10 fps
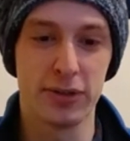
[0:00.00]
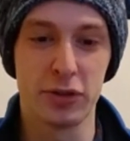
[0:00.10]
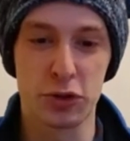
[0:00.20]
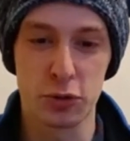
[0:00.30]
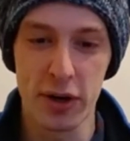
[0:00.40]
to
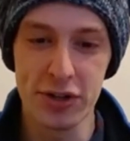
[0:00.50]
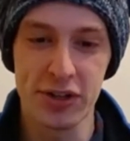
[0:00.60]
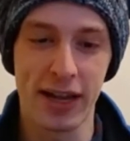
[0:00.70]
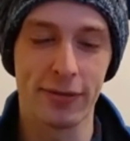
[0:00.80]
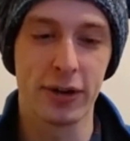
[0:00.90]
destroy
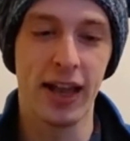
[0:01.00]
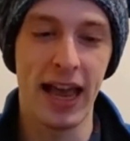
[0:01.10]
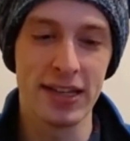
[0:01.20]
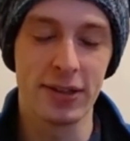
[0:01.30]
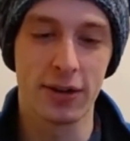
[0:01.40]
Shanafria
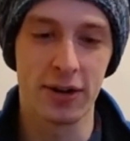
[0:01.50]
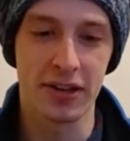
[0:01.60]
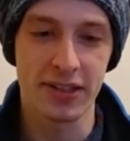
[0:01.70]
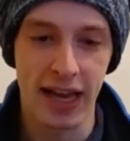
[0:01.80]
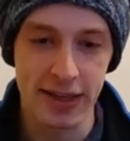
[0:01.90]
as the
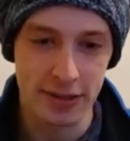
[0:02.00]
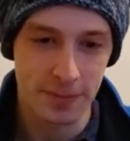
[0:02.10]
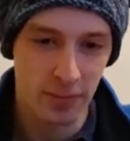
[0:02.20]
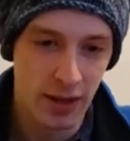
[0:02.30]
Guardians ask.